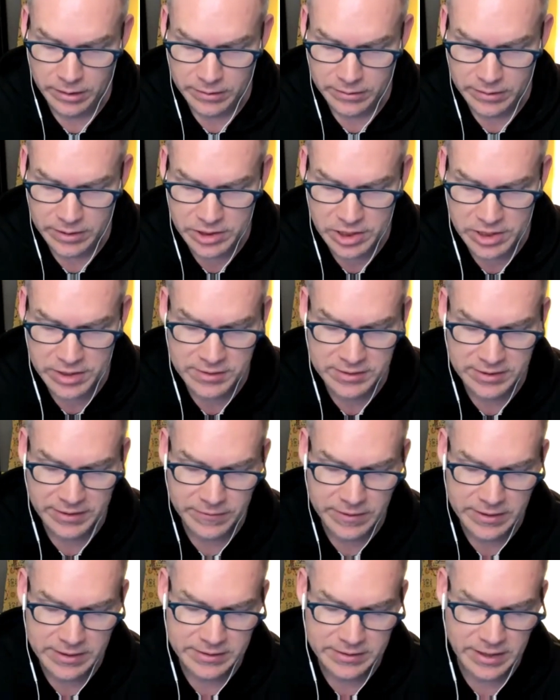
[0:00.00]
the genius of
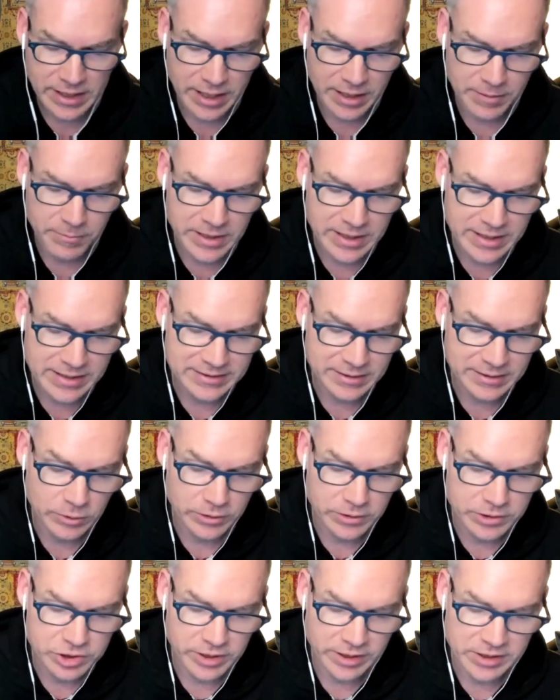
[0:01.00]
this and many
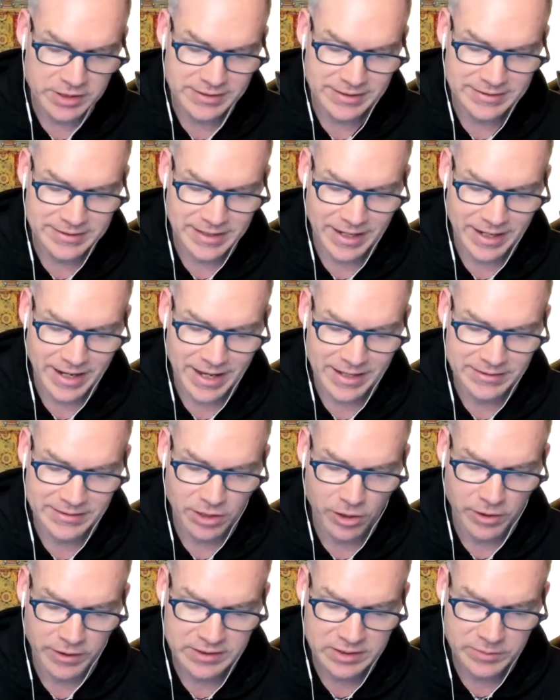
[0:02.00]
similar instructions is that as
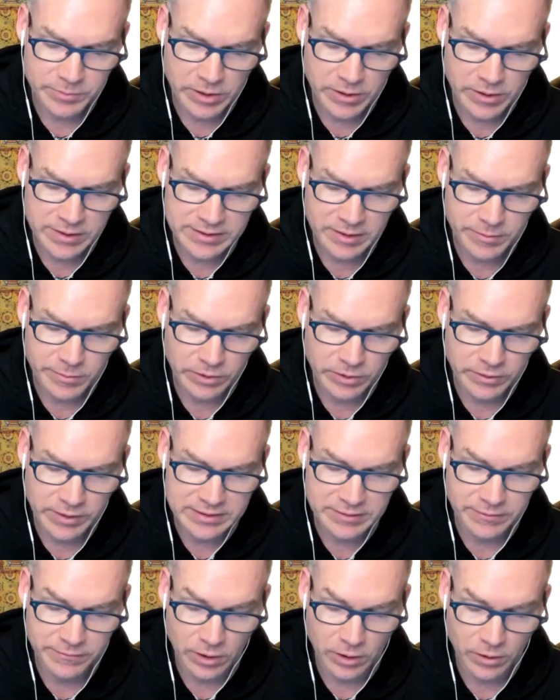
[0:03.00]
our experience and
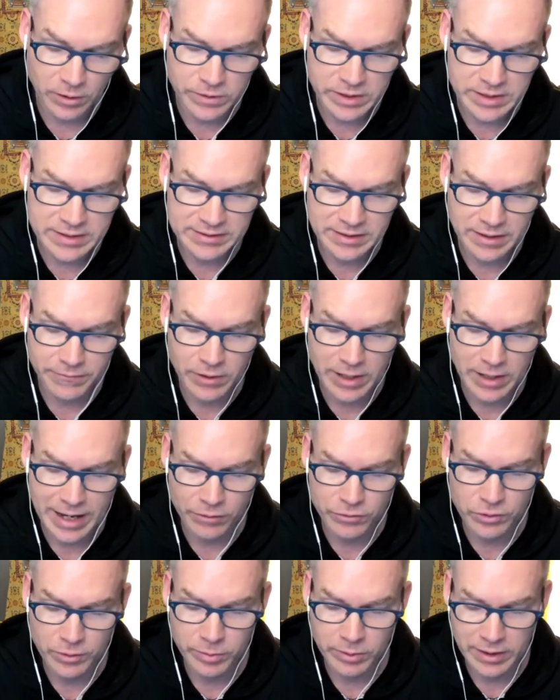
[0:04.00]
abilities evolve, we discover how
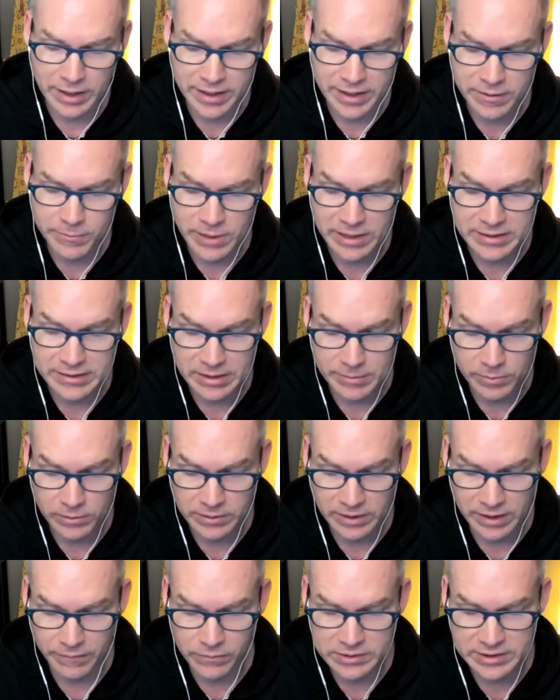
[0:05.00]
to apply them at deeper
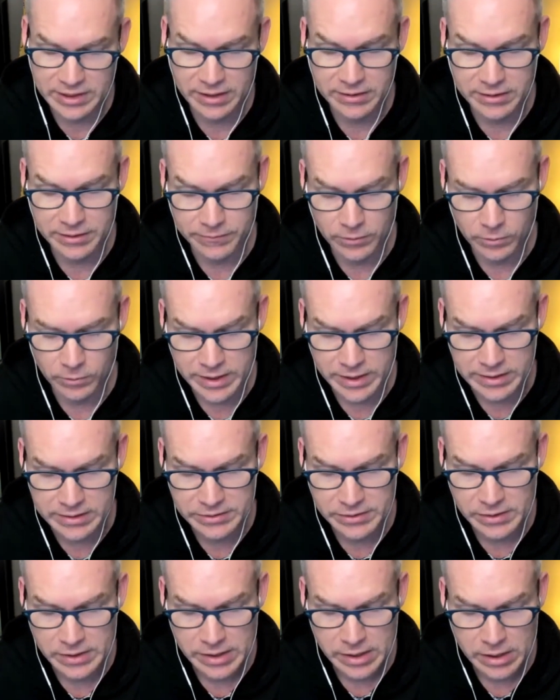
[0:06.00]
levels and in different
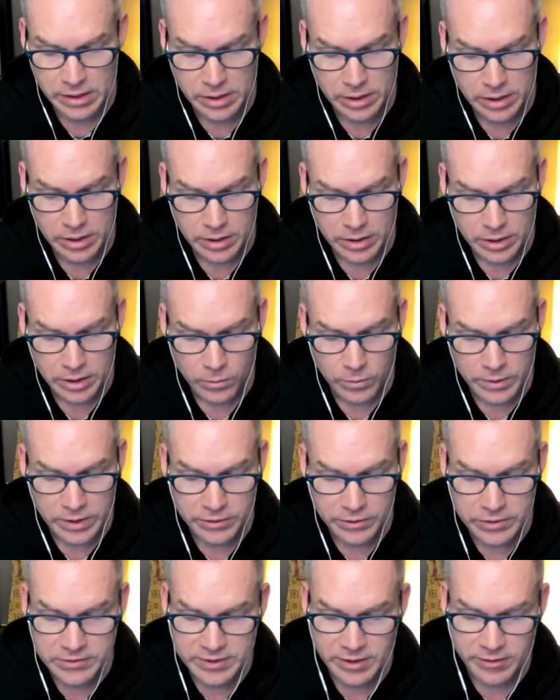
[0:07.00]
ways. We are
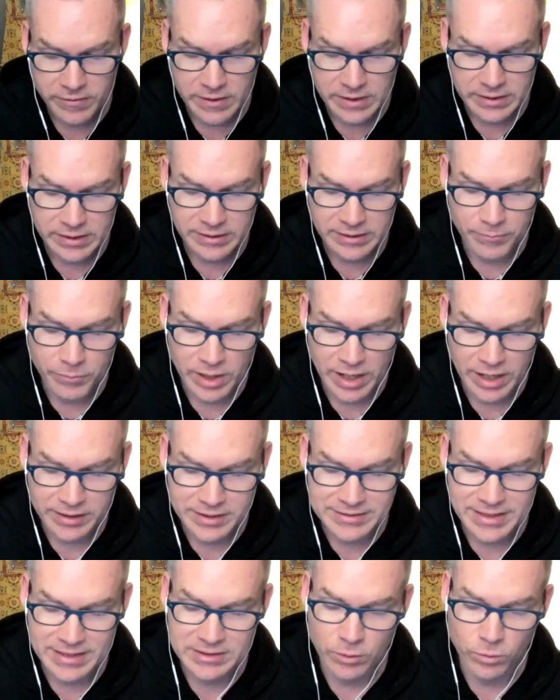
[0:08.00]
used to thinking of
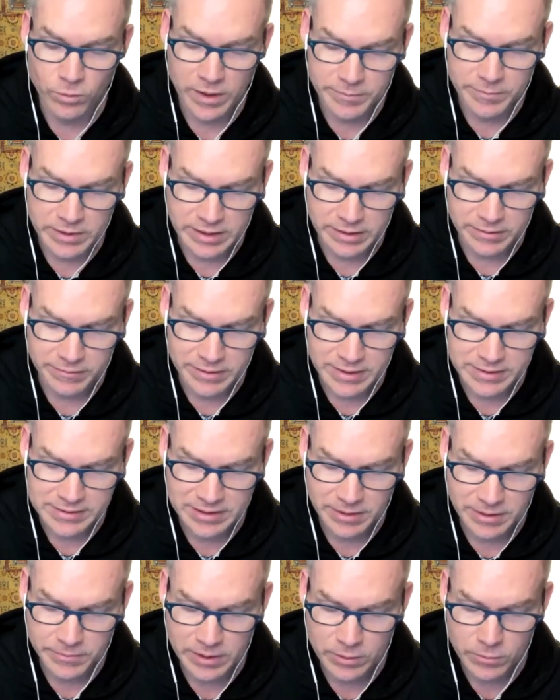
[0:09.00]
practice as a remedy. It is
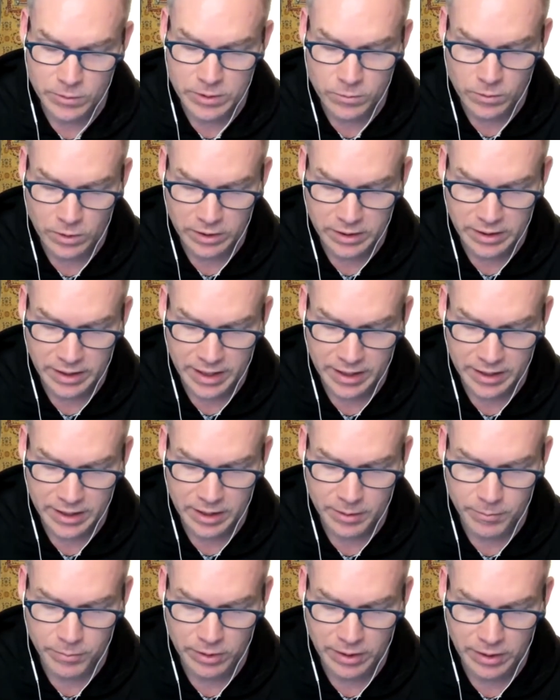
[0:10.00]
something we work at
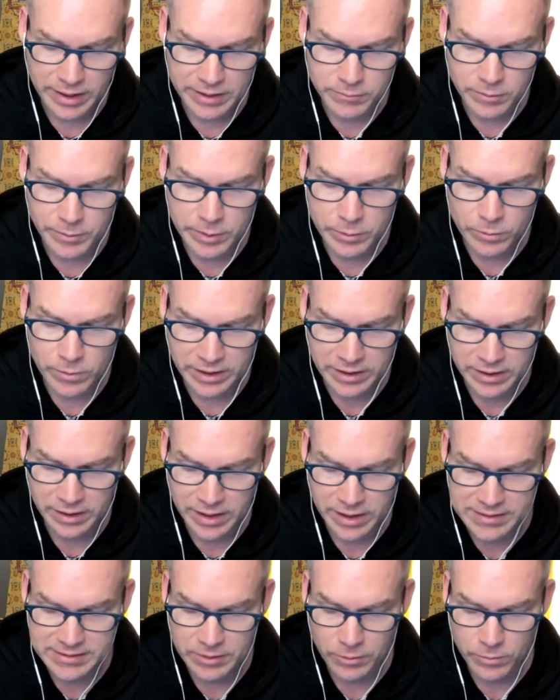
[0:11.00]
and apply when we
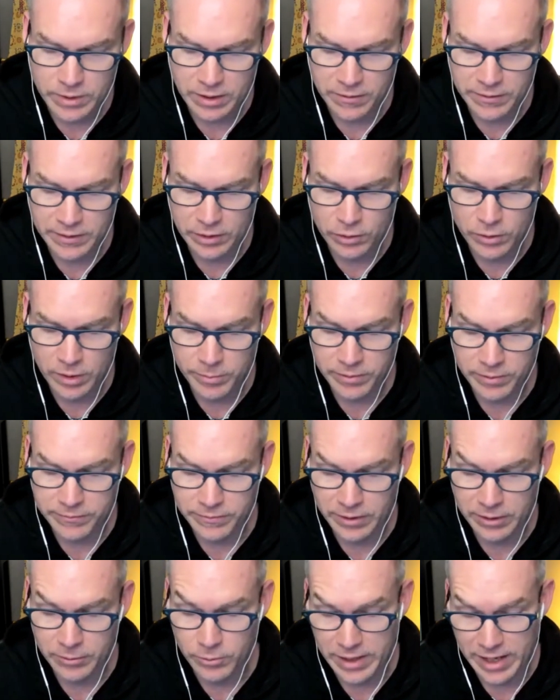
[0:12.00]
recognize that we are in the grip
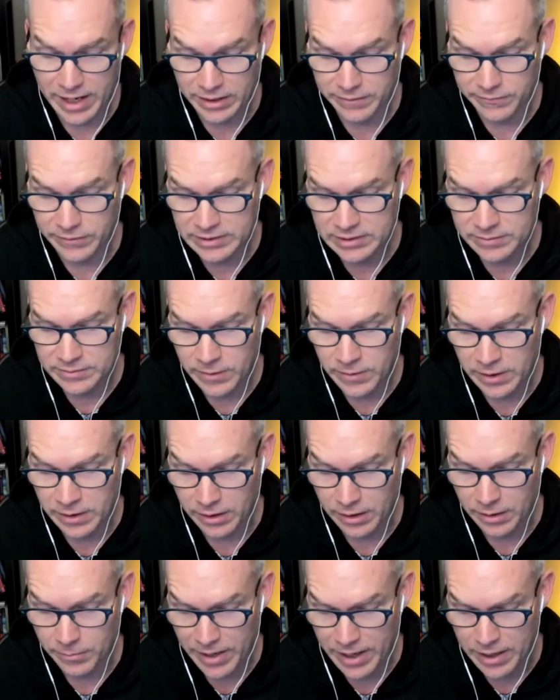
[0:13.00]
of a reactive
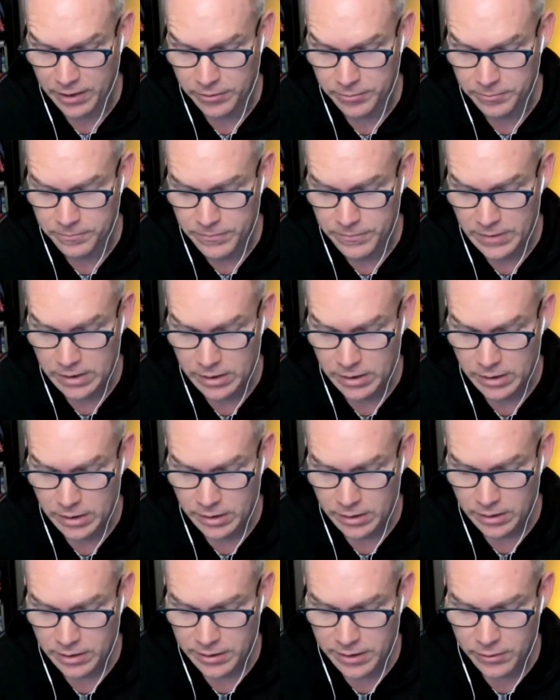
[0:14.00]
uh, pattern.
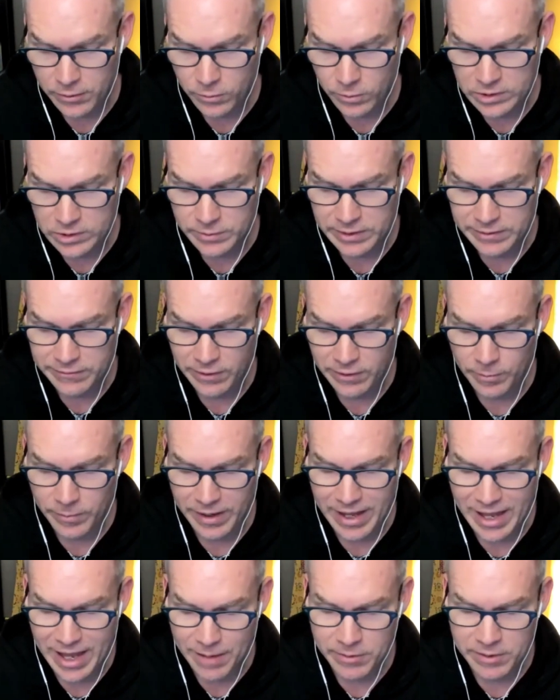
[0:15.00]
In other words, we develop
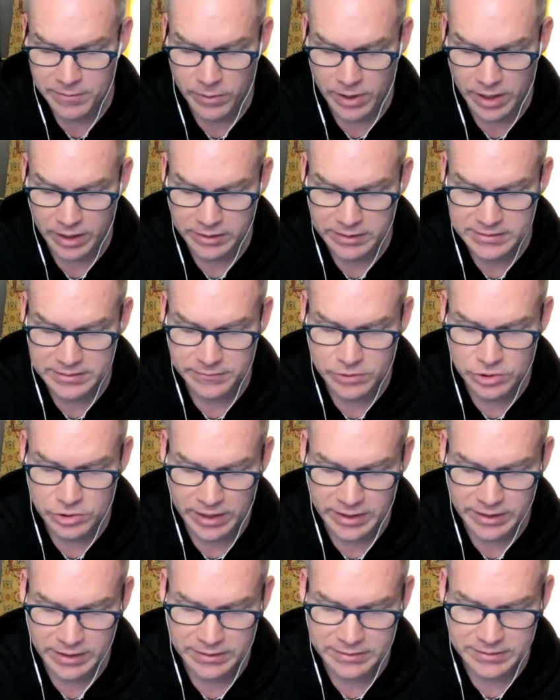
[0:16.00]
a habit of practice of
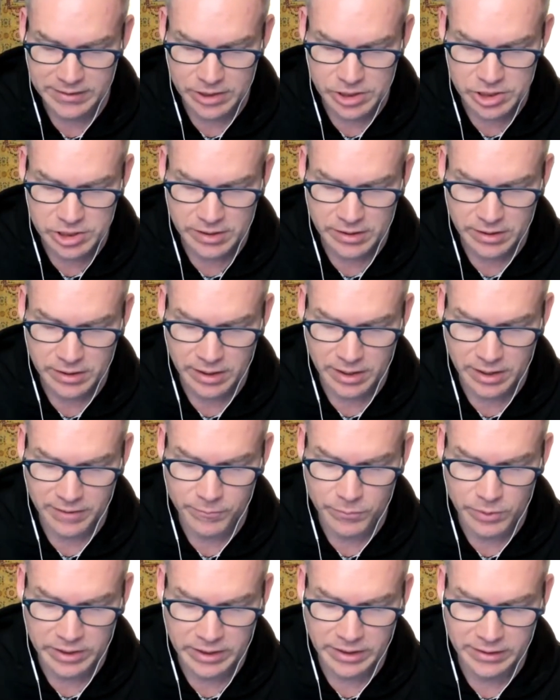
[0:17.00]
training attention and
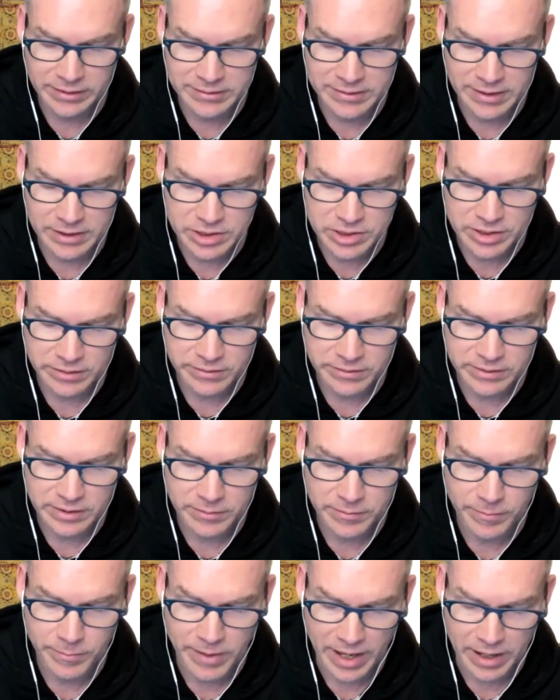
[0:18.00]
of bringing attention
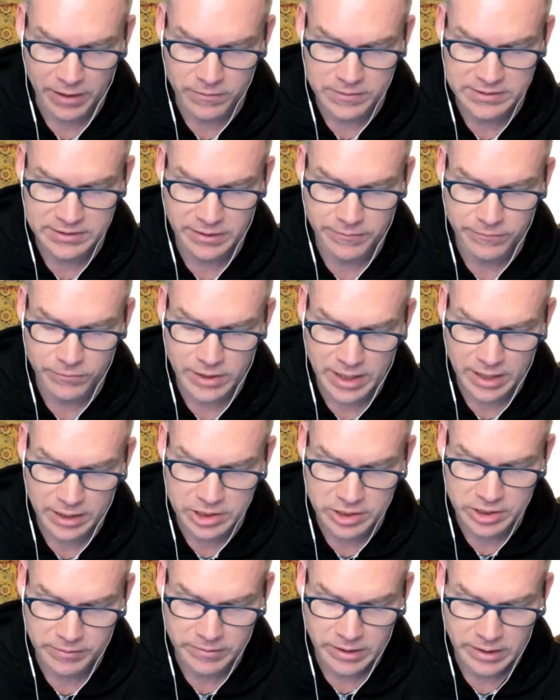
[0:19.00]
to patterns of
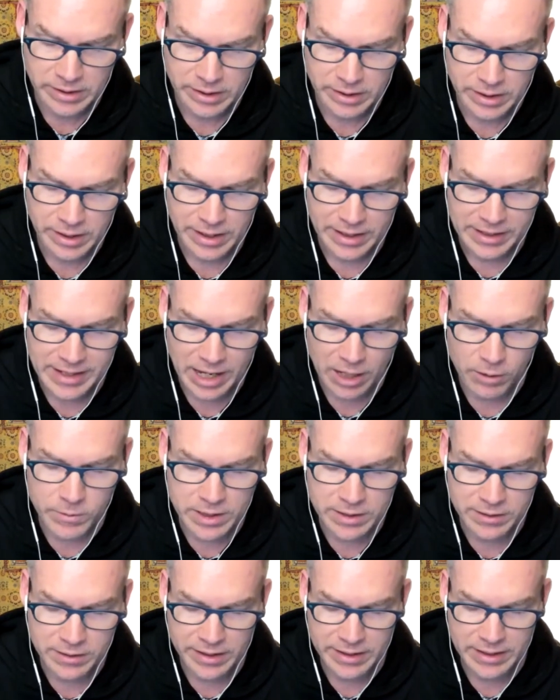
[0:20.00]
reaction. Now
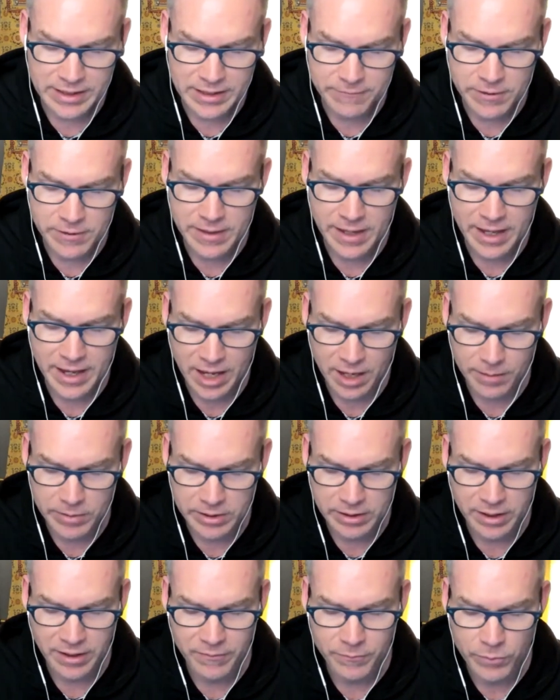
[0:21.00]
we let even the
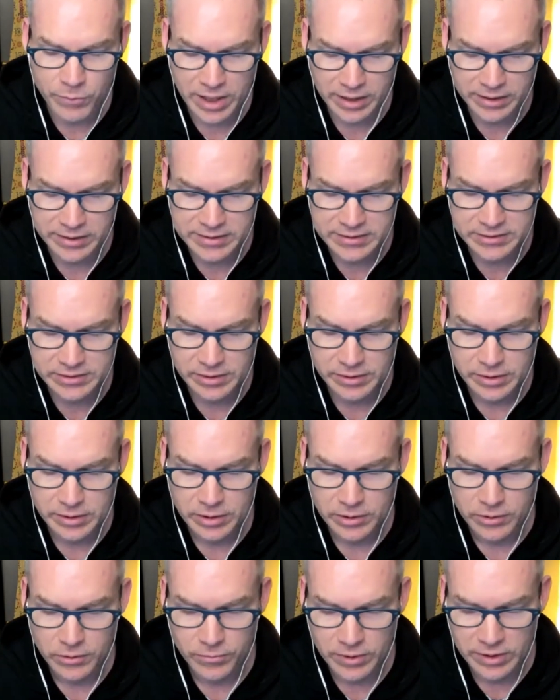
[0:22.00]
habit of practice
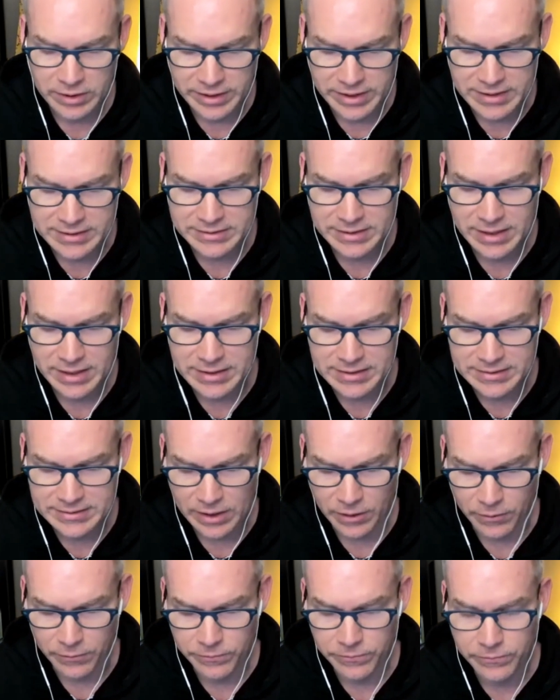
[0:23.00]
release
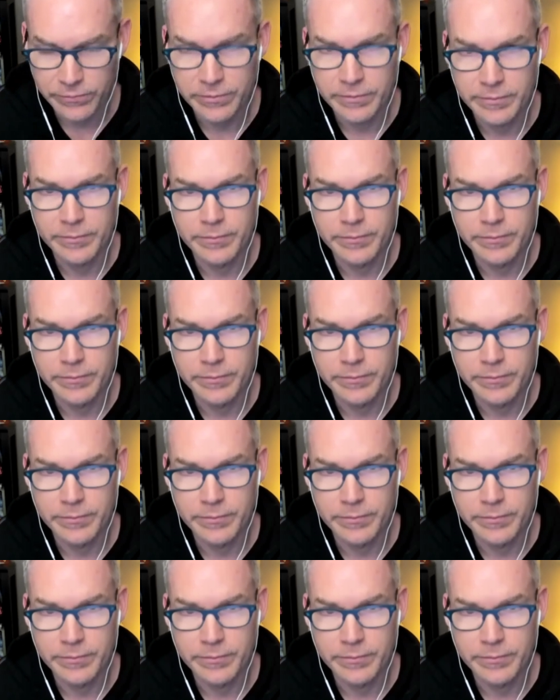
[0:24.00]
itself.